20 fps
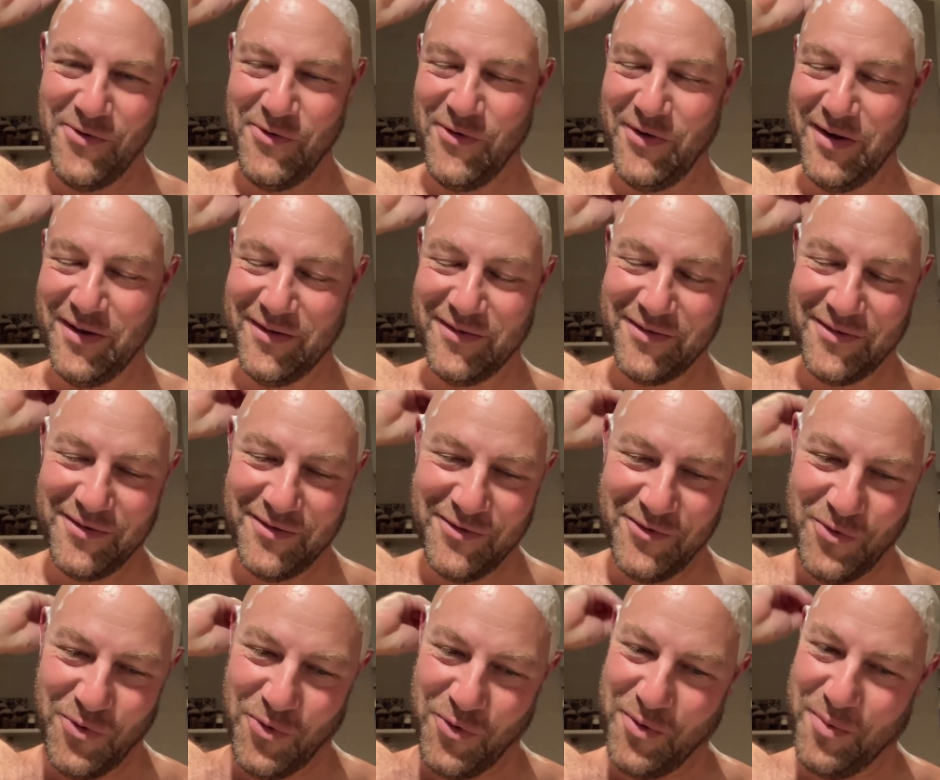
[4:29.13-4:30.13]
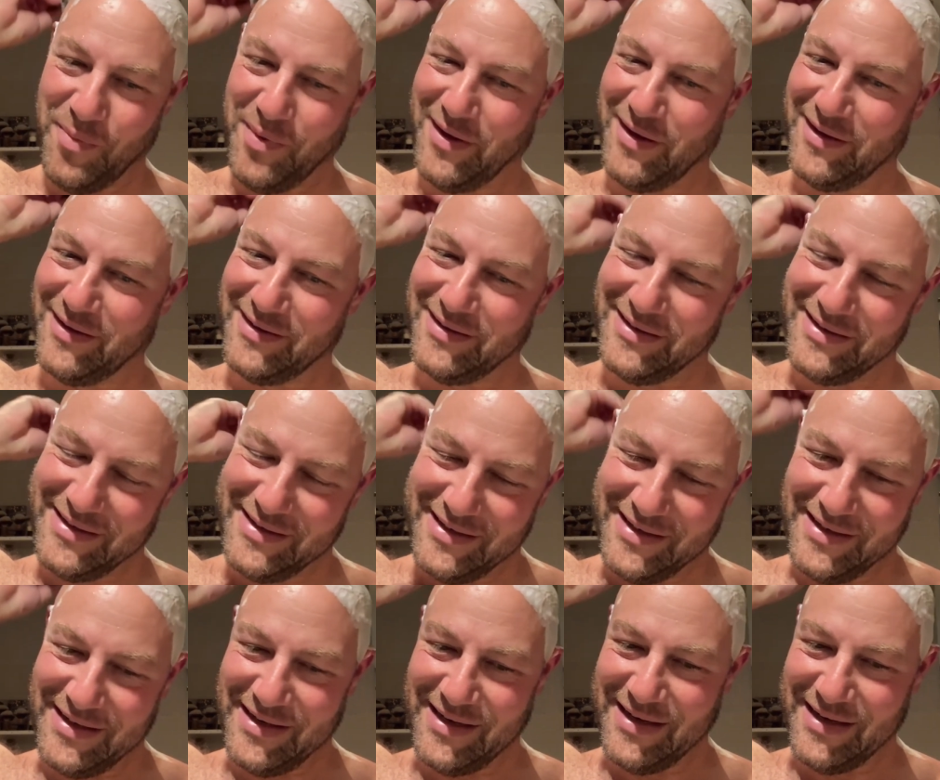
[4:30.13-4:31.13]
rings the doorbell
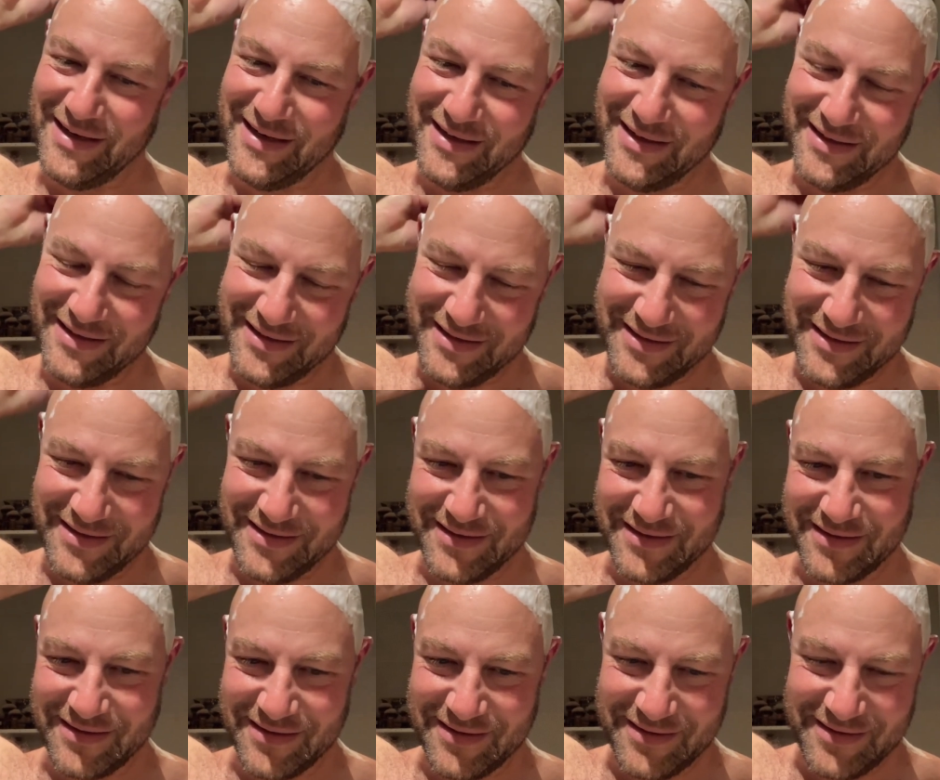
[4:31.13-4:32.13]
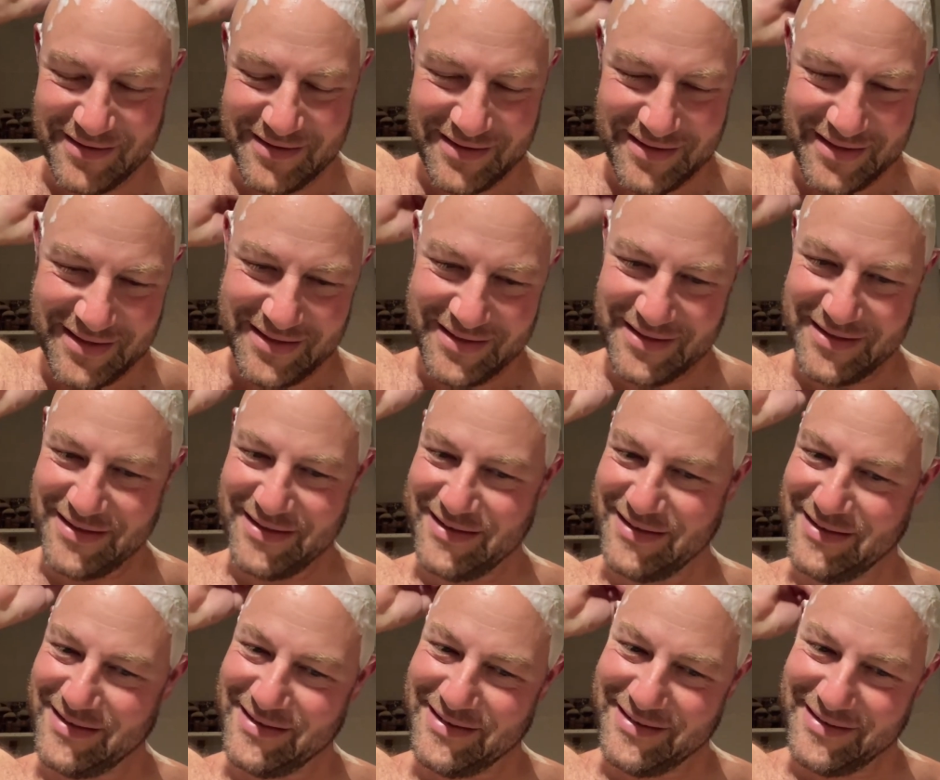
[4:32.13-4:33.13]
and
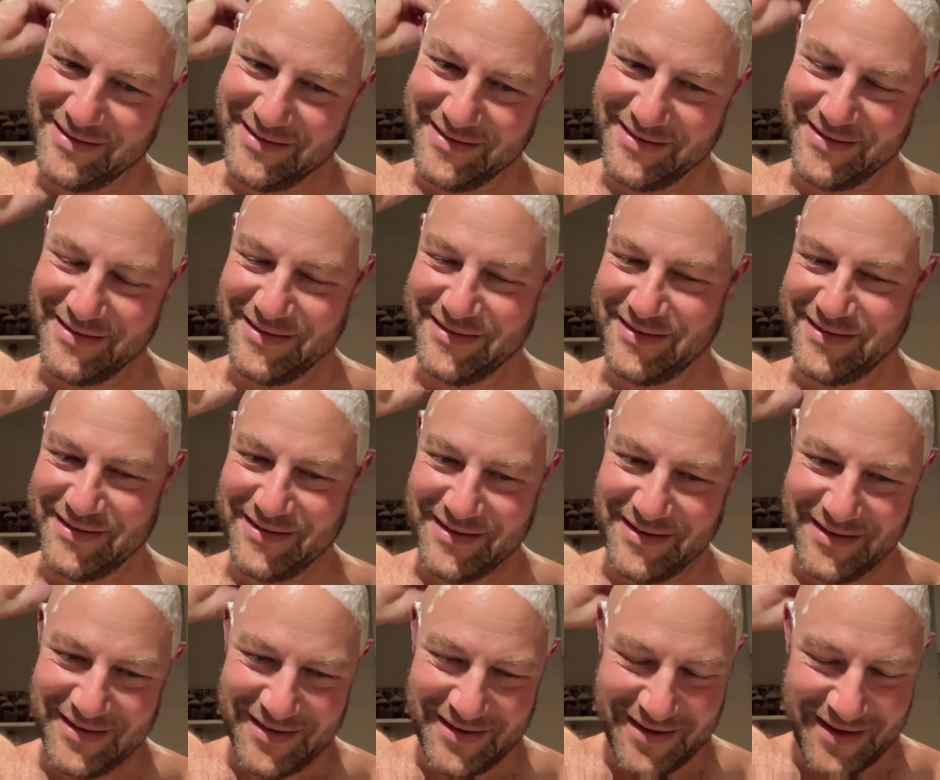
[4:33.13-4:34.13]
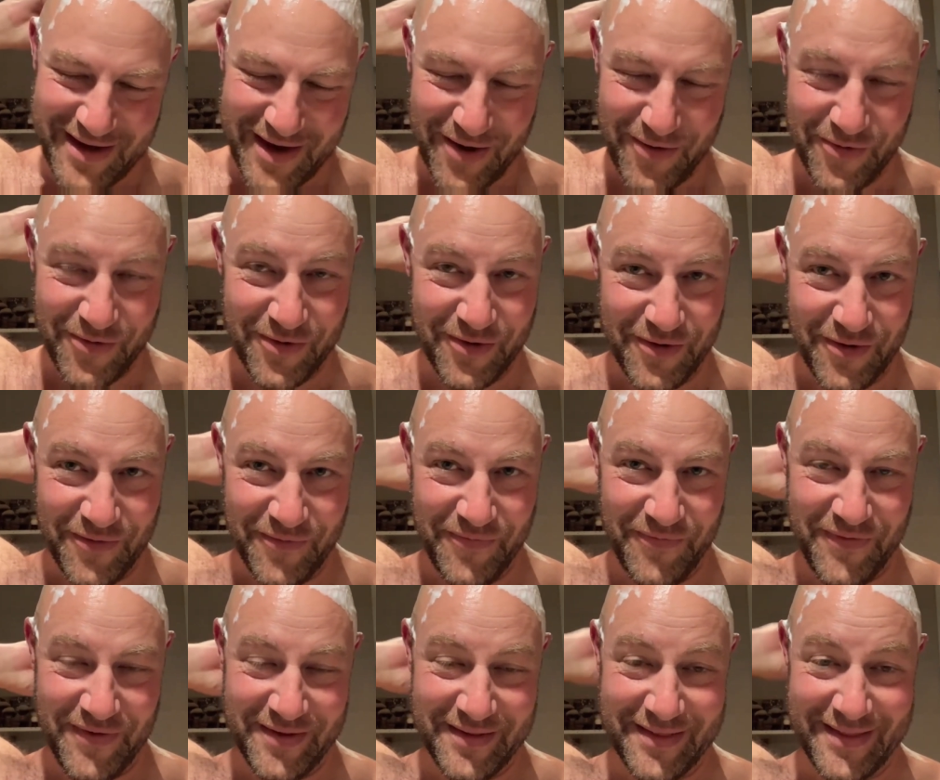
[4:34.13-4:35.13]
Jesus, how are you going to
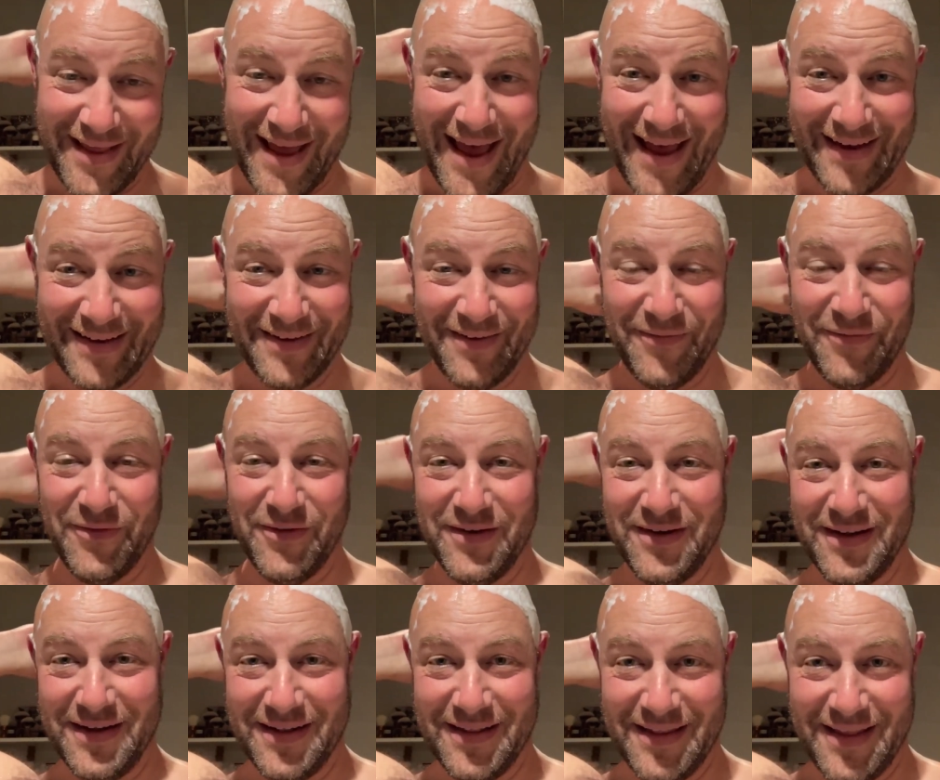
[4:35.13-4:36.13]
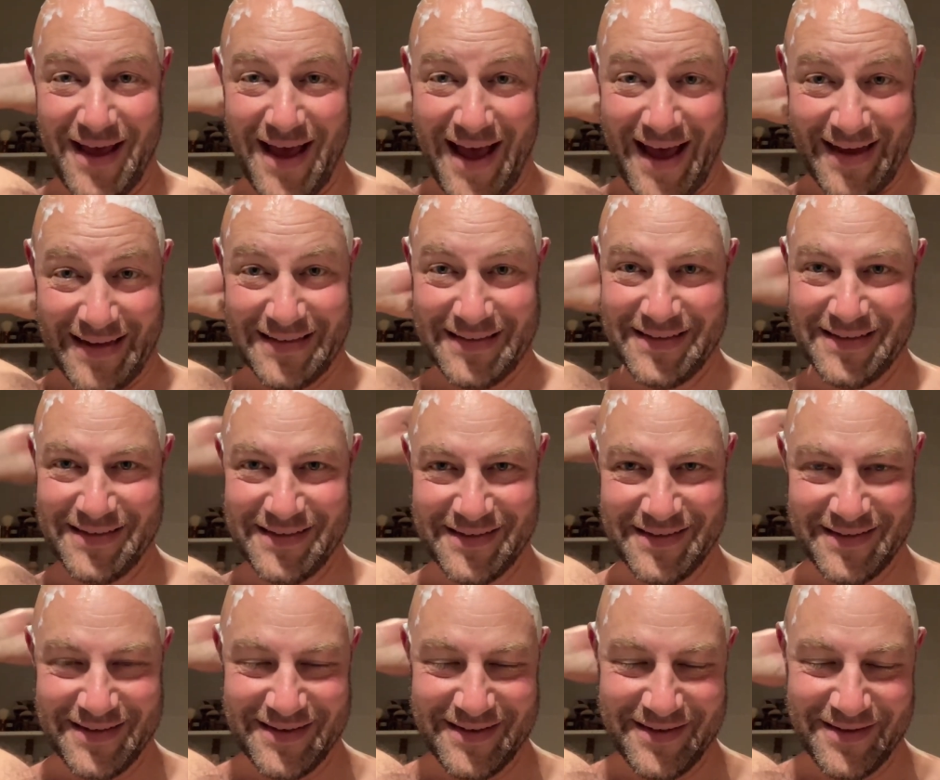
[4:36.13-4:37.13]
fit that if you did that
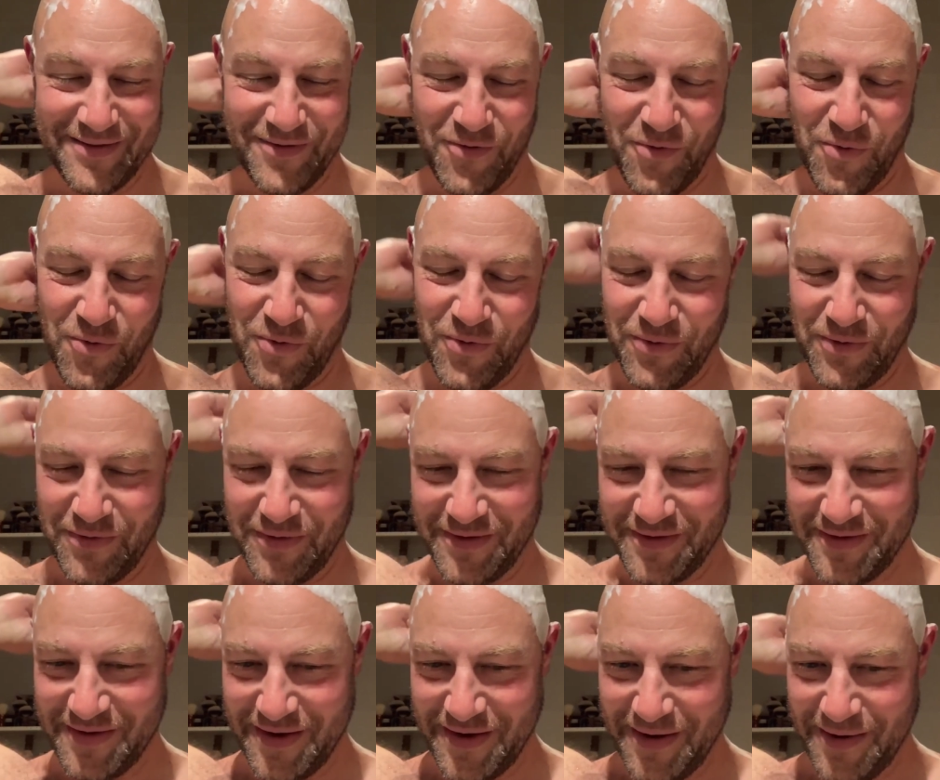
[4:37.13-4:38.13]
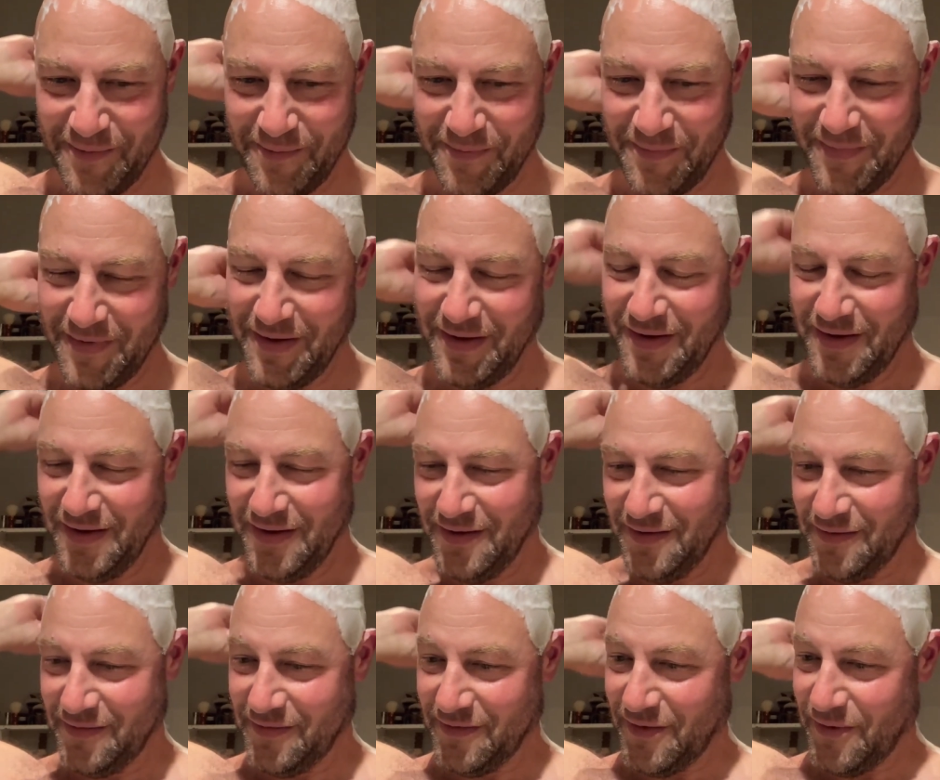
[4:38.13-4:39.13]
all the time?
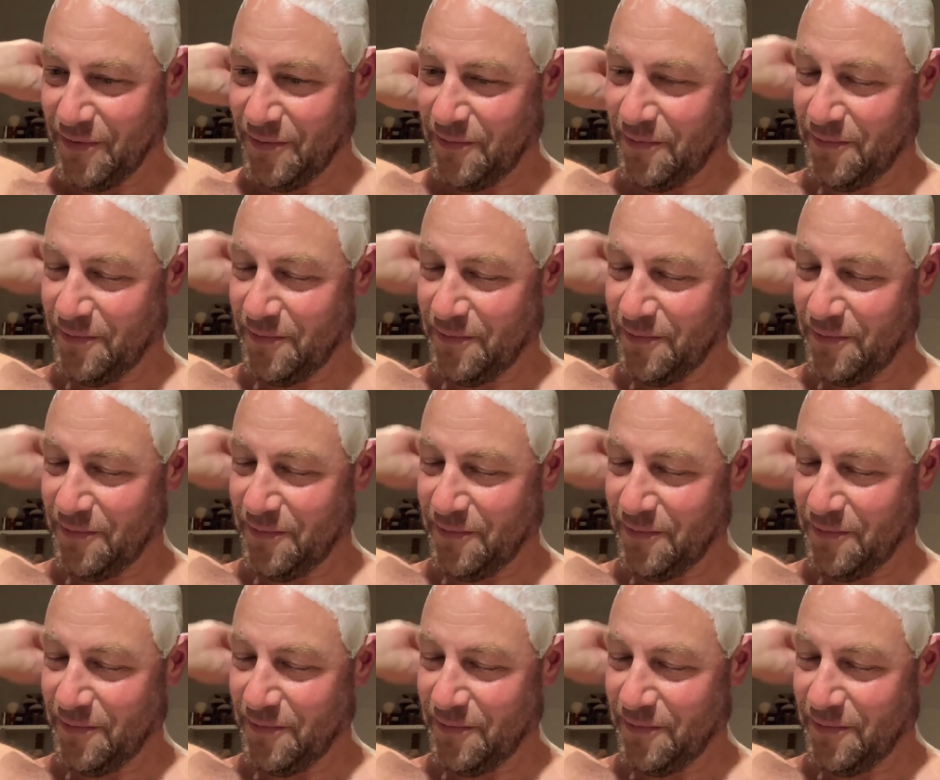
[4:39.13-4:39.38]
So